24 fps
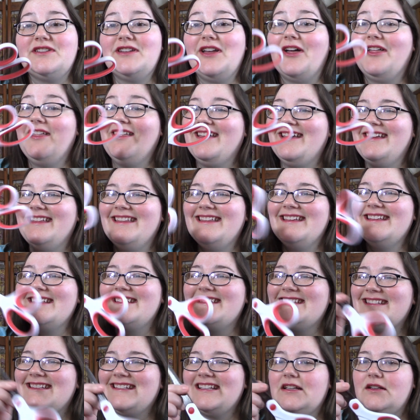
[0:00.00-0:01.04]

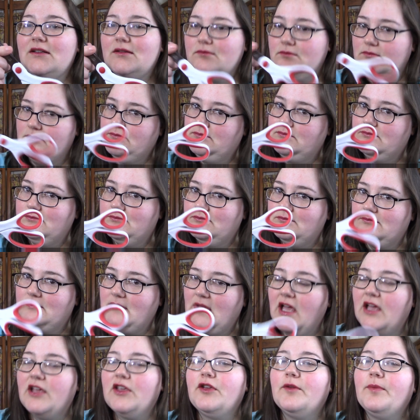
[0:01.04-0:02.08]
Notice,
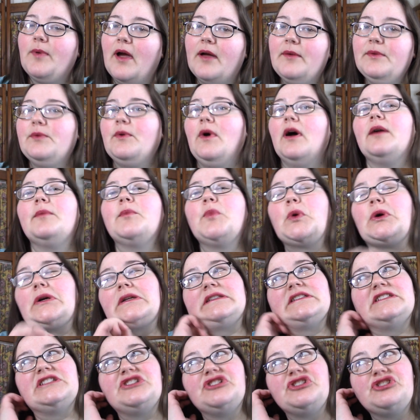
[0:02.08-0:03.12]
you probably want more
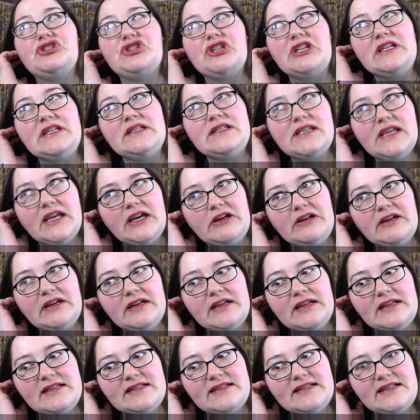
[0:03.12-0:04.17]
legit hair
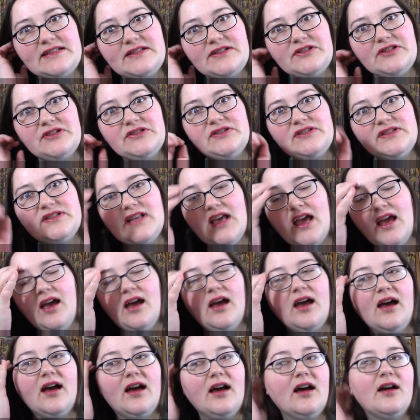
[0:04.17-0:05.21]
cutting scissors.
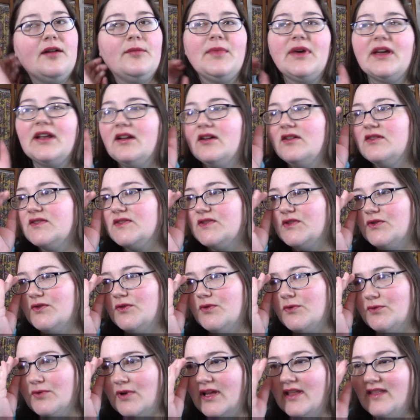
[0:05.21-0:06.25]
Um, and
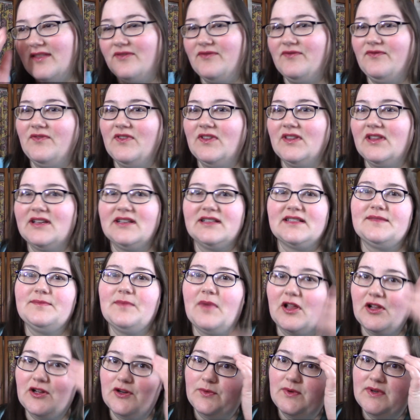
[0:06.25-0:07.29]
also, I feel like
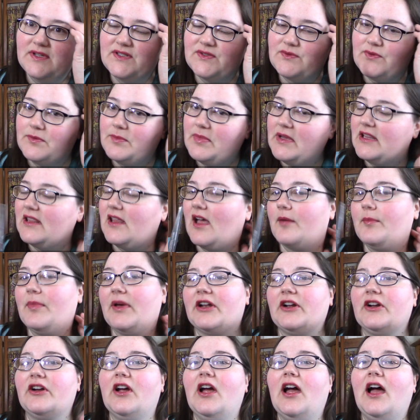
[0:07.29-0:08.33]
smaller ones would be a lot
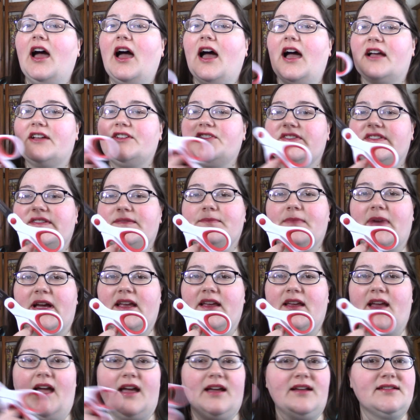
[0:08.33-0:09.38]
better. I just,
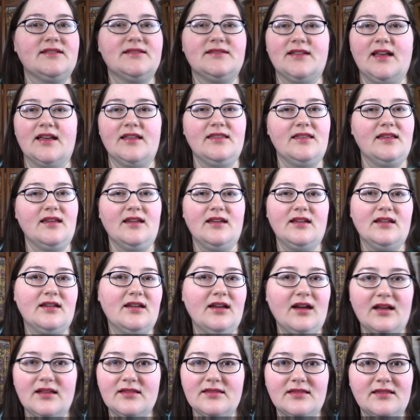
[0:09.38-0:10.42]
my ex, I think,
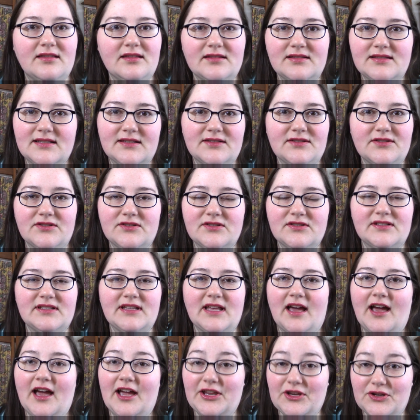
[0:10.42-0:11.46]
got the scissors
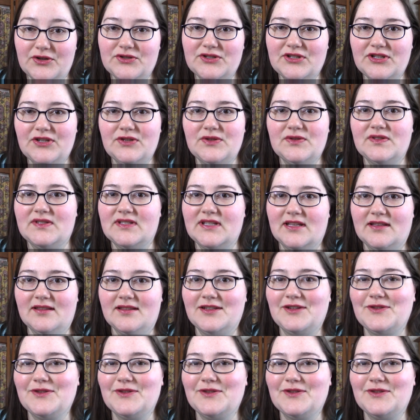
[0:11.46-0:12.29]
that I usually use in the